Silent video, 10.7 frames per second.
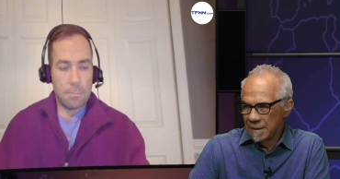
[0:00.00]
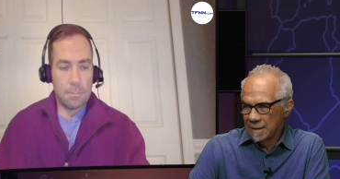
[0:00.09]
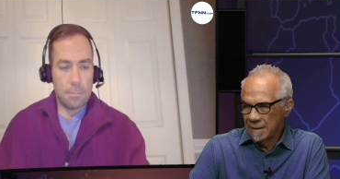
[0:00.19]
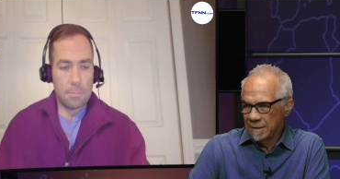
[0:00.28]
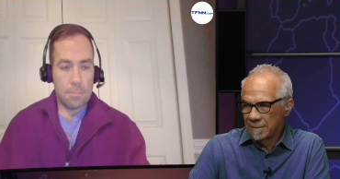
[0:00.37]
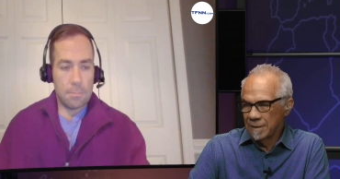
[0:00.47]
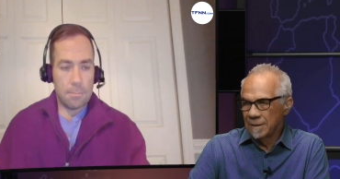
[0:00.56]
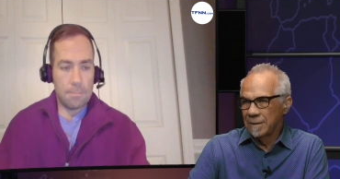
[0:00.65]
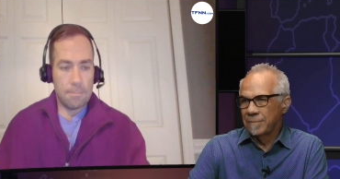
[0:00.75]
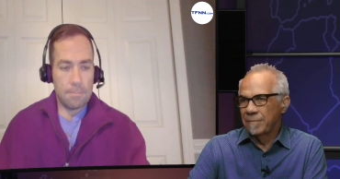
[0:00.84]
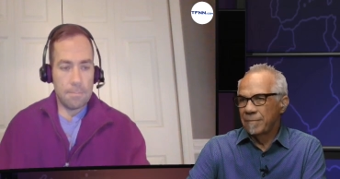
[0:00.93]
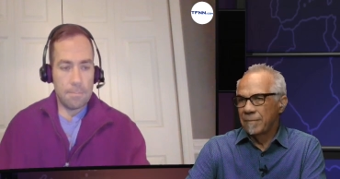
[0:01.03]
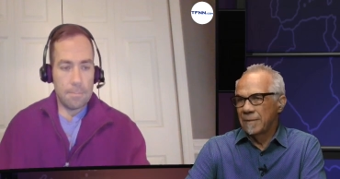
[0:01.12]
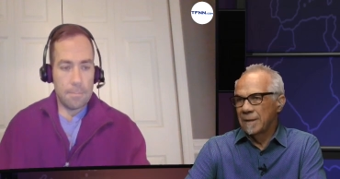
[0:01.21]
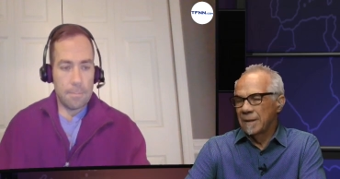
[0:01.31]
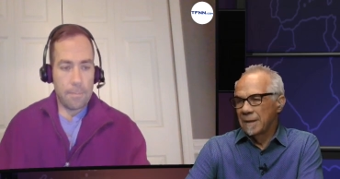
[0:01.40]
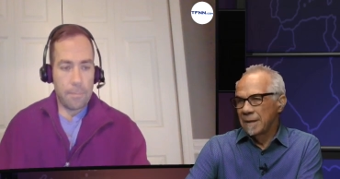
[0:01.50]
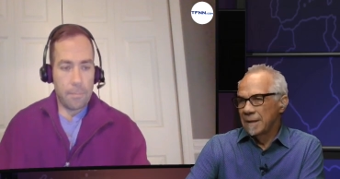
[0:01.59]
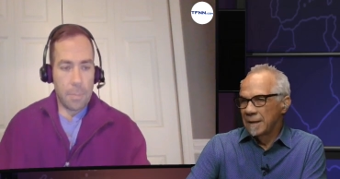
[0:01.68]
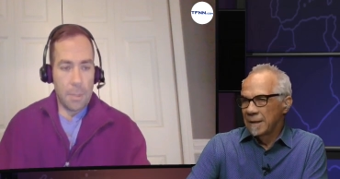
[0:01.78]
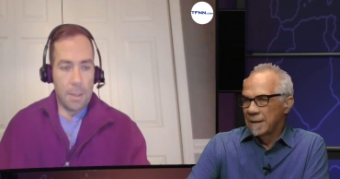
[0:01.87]
Speaker 1: There we go.
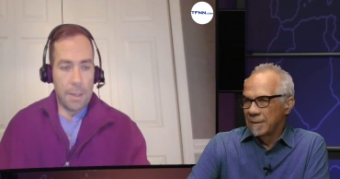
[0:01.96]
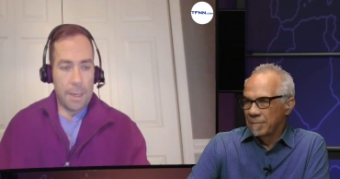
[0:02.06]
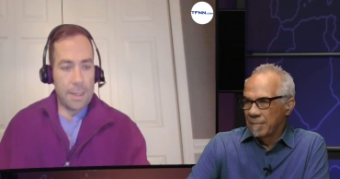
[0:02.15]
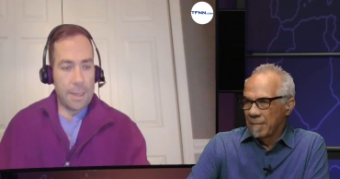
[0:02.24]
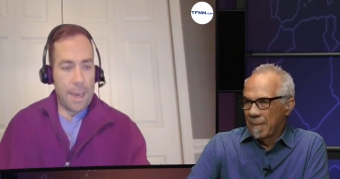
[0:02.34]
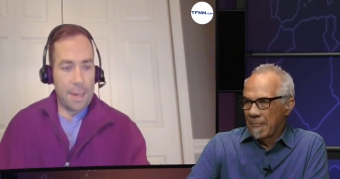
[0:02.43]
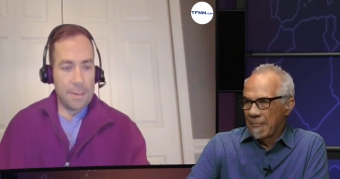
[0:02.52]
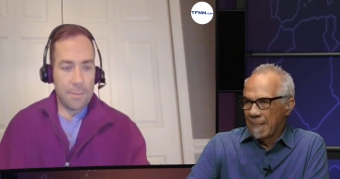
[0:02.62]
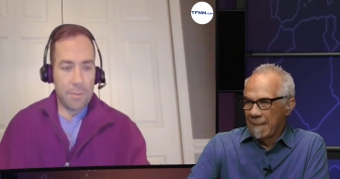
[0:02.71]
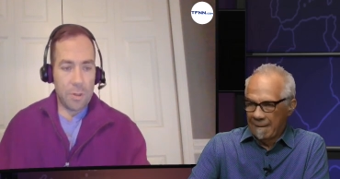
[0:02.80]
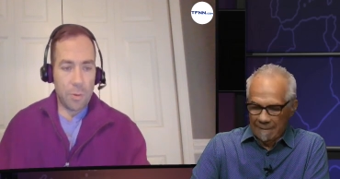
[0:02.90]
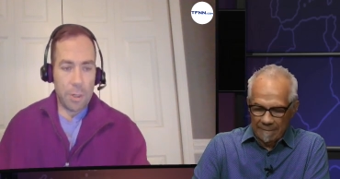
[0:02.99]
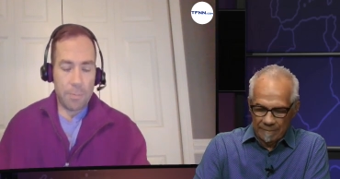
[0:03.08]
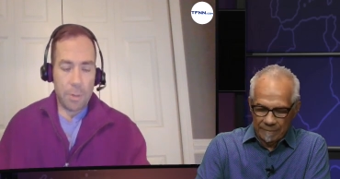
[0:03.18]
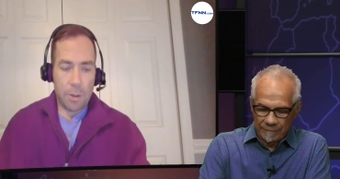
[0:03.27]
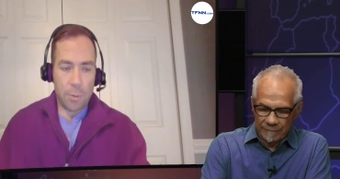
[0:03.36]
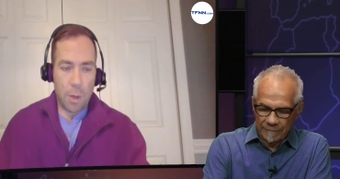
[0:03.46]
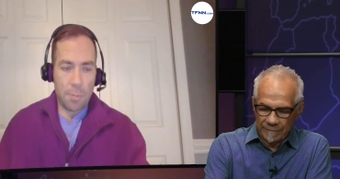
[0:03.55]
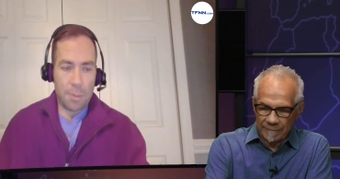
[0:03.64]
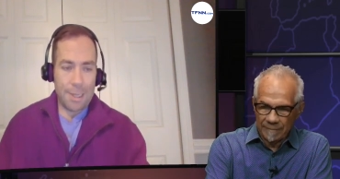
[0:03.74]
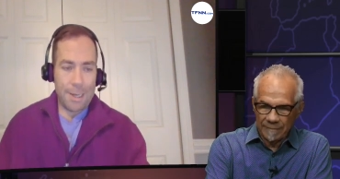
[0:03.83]
And we got the gas inventory up there as well.
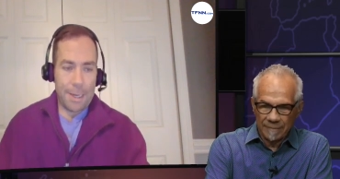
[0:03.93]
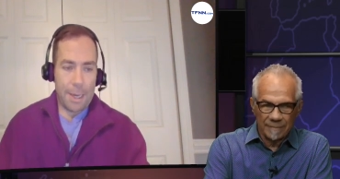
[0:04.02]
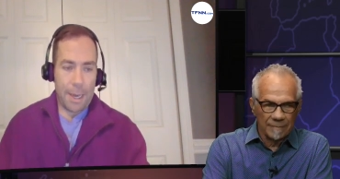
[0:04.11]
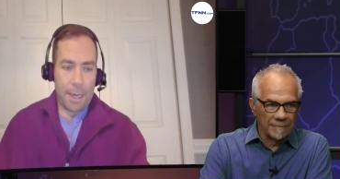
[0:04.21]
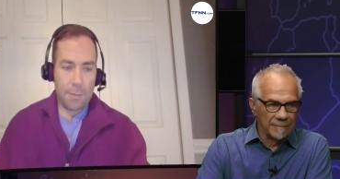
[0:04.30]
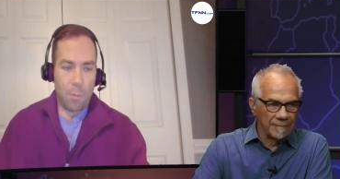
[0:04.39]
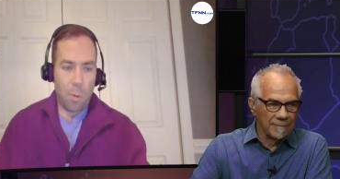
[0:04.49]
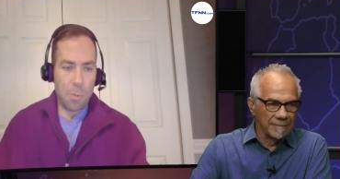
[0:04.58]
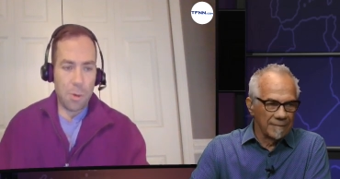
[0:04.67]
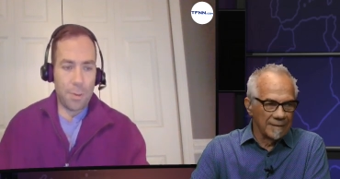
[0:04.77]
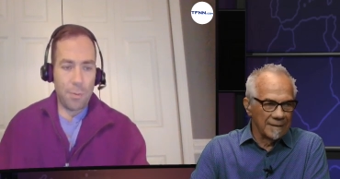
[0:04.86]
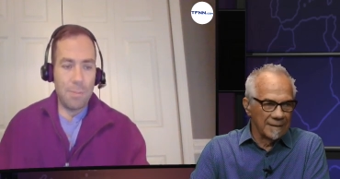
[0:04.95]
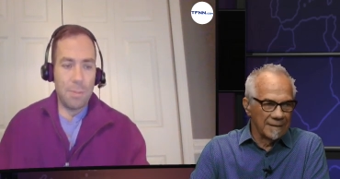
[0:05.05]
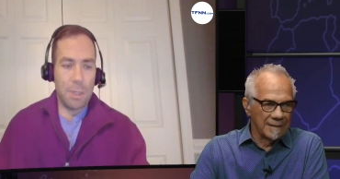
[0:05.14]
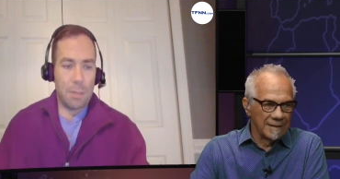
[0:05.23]
Plenty of gas, 4.3 million